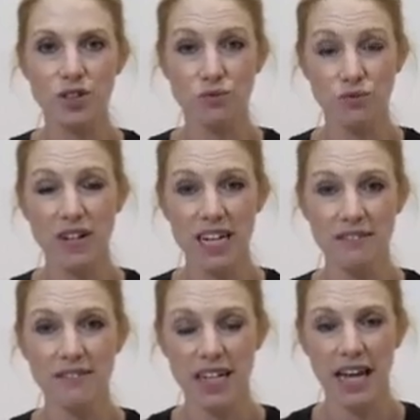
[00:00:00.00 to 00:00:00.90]

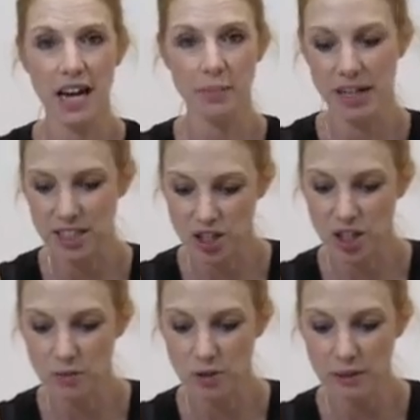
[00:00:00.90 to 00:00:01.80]
really help. I
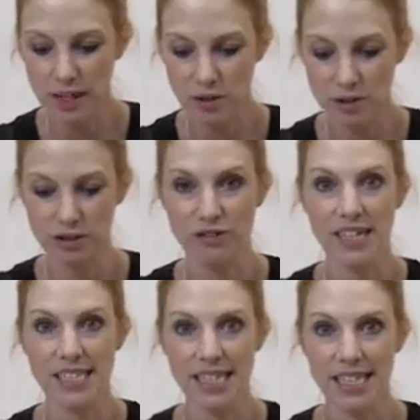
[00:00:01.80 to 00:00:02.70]
assume you mean horse
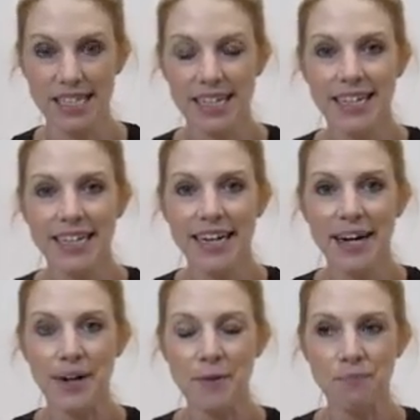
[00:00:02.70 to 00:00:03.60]
riding.
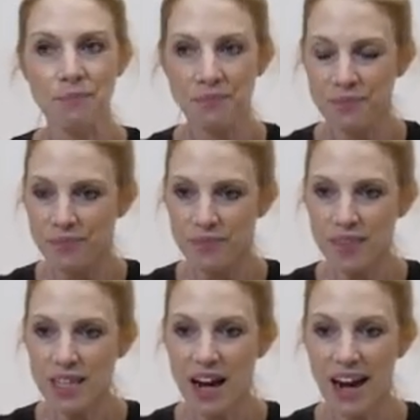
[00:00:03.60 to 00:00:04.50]
I
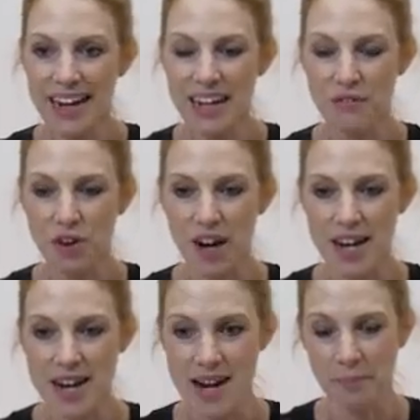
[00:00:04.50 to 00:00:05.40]
have got a
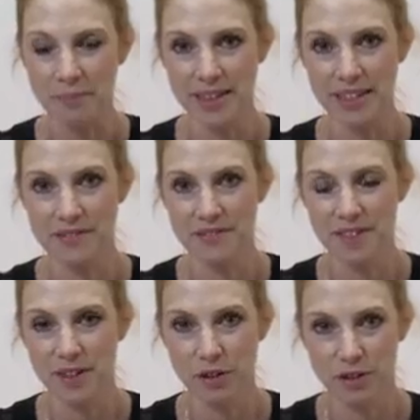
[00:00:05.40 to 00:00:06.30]
number of
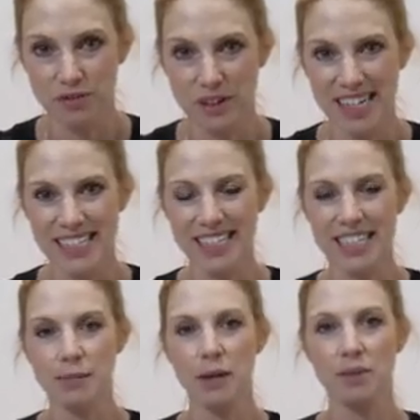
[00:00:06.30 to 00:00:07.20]
horse riders,
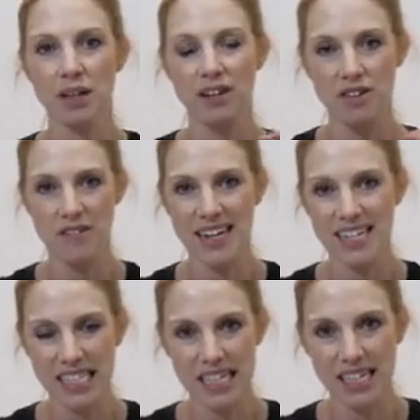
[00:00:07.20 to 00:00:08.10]
people that are
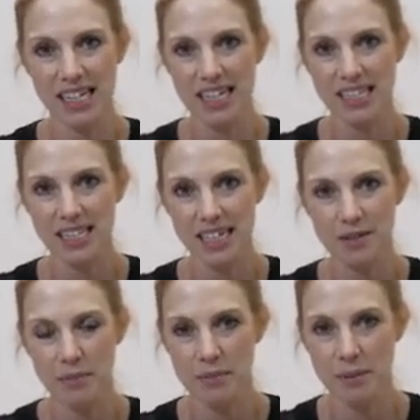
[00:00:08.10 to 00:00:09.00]
eventing
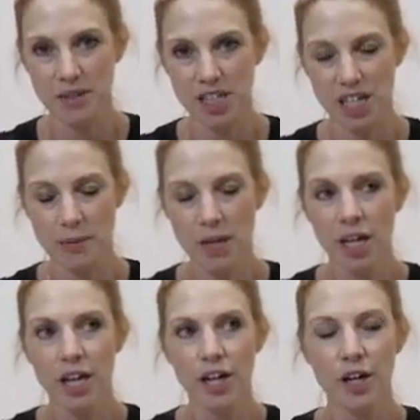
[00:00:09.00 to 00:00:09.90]
inside my membership
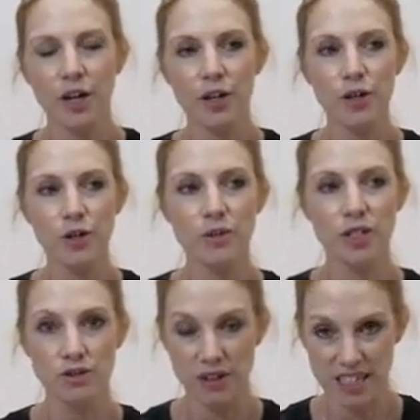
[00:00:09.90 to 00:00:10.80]
who
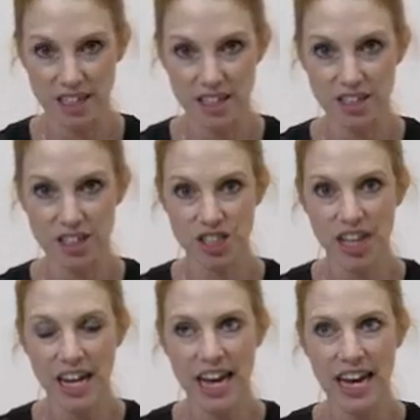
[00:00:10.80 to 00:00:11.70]
do dressage
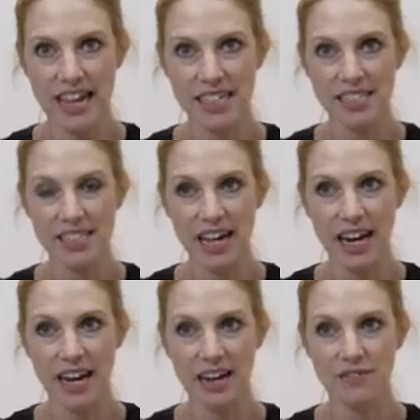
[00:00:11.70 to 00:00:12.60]
and
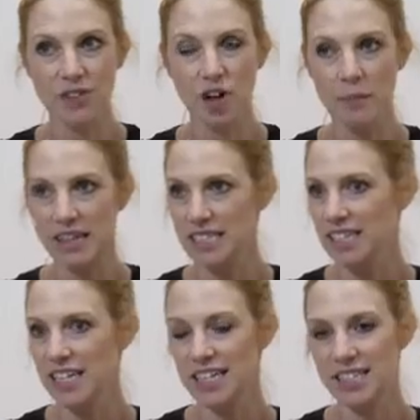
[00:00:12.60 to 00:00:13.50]
have
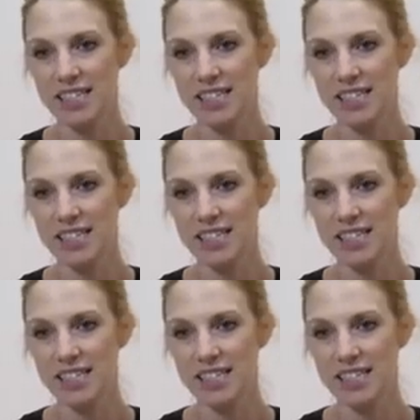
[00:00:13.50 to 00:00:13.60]
commented,